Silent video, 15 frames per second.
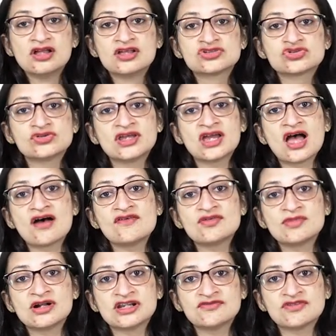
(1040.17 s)
So they have a
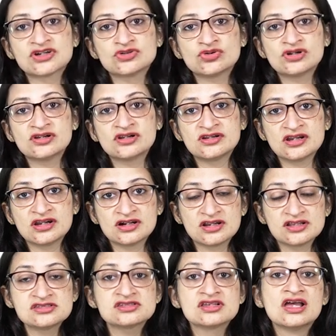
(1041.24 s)
multifactorial
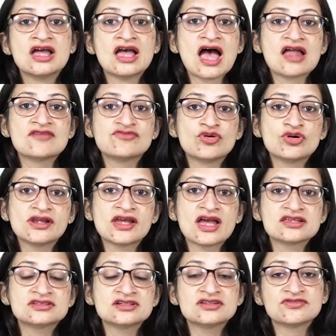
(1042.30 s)
inheritance and folic
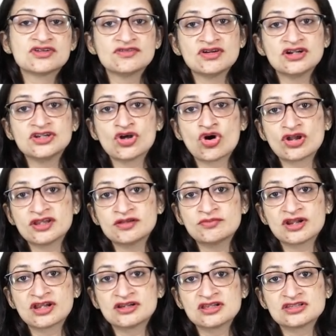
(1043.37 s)
acid if given during
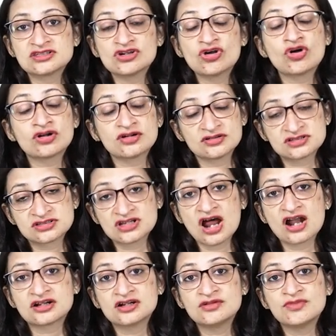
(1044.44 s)
pregnancy or
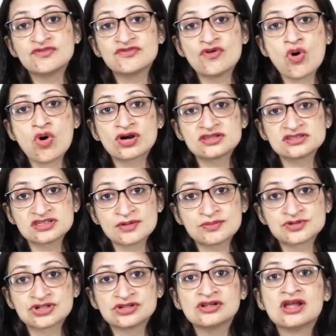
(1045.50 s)
started before
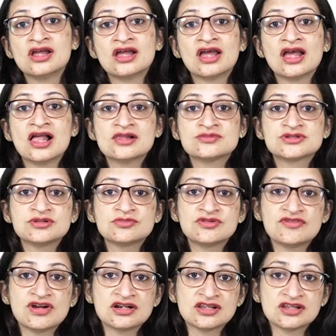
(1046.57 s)
conception helps in
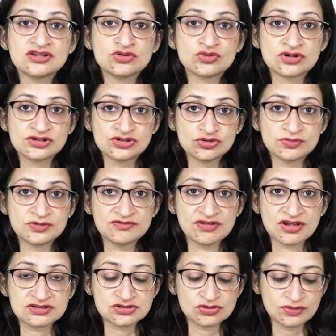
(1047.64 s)
preventing neural tube
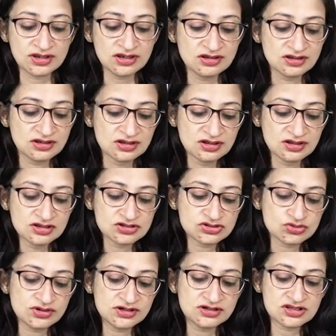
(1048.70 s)
defects. Okay.
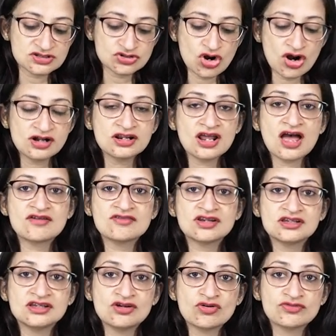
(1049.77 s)
So it does not have
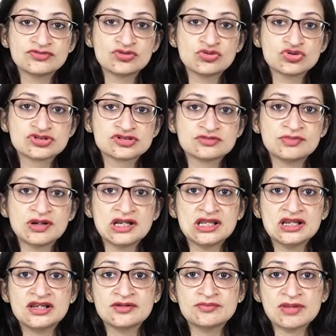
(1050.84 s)
any of those
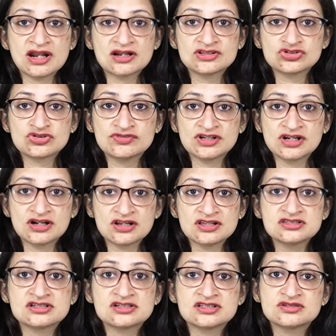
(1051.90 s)
Mendelian patterns of
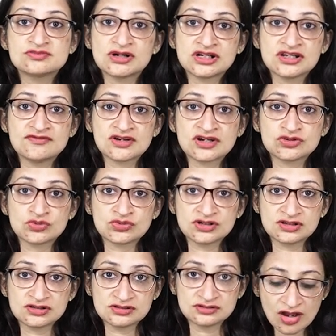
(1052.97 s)
inheritance. It is
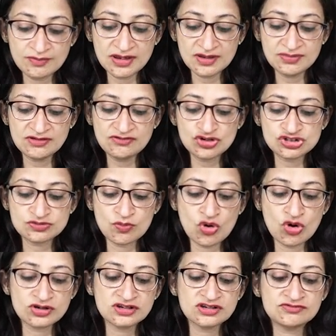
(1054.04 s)
multifactorial. A baby was
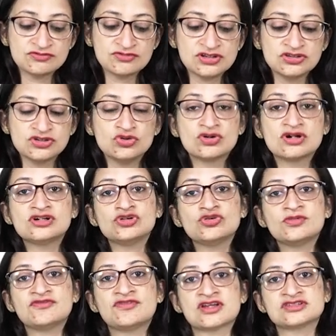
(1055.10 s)
born in, with neural
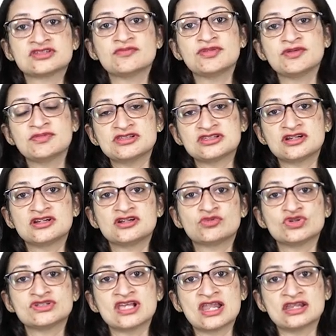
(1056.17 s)
tube defects. Some people said it
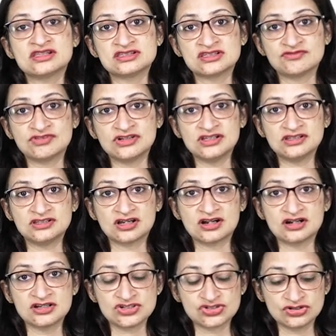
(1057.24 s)
was anencephaly, the
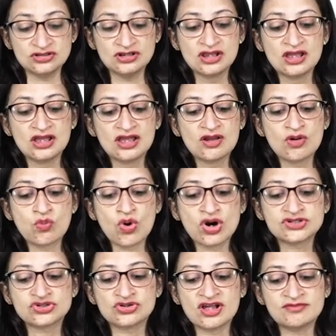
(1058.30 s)
condition.
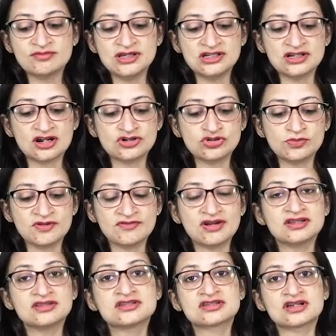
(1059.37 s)
What should have been done to
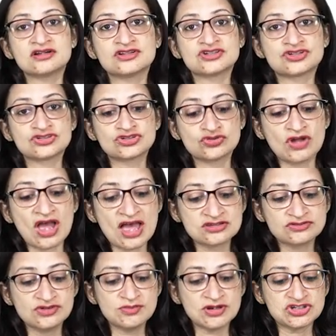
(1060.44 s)
prevent this condition? So as
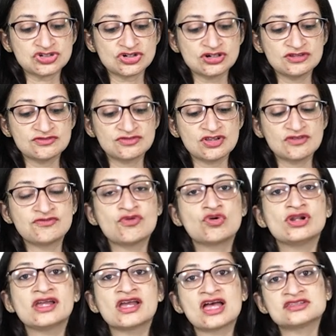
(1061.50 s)
we mentioned, if the
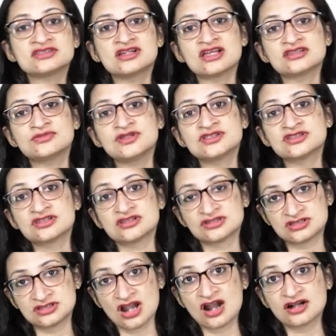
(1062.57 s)
folic acid has been
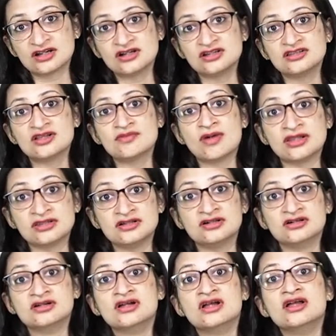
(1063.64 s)
started in the
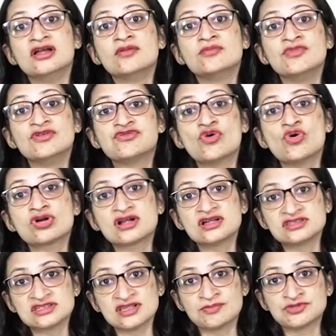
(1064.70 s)
mother before
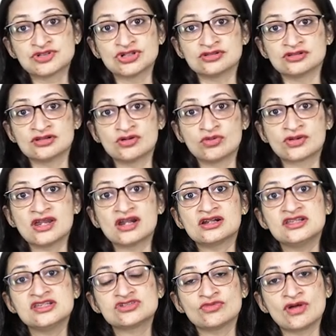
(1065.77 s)
conception, okay, at
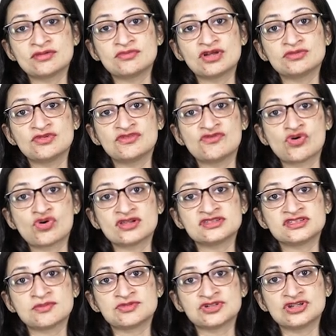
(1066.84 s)
least one month before
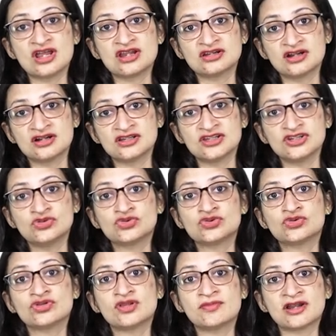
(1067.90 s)
conception and continued
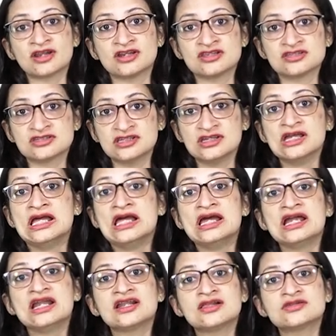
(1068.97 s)
through the pregnancy,
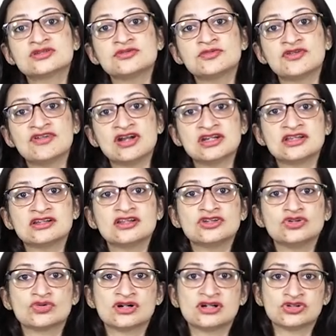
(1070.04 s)
it helps in preventing the
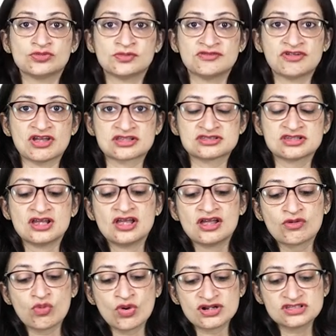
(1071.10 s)
neural tube defects.
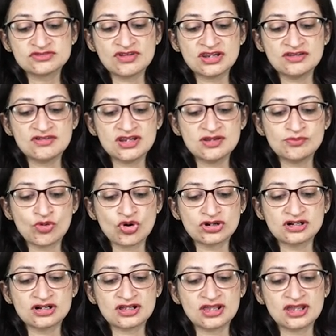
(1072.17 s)
What is very, very
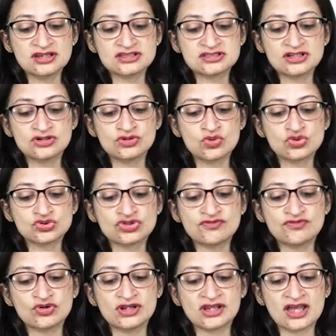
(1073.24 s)
important again is the dose of
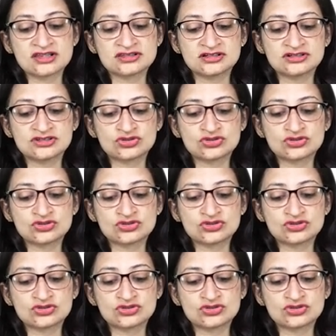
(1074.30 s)
folic acid.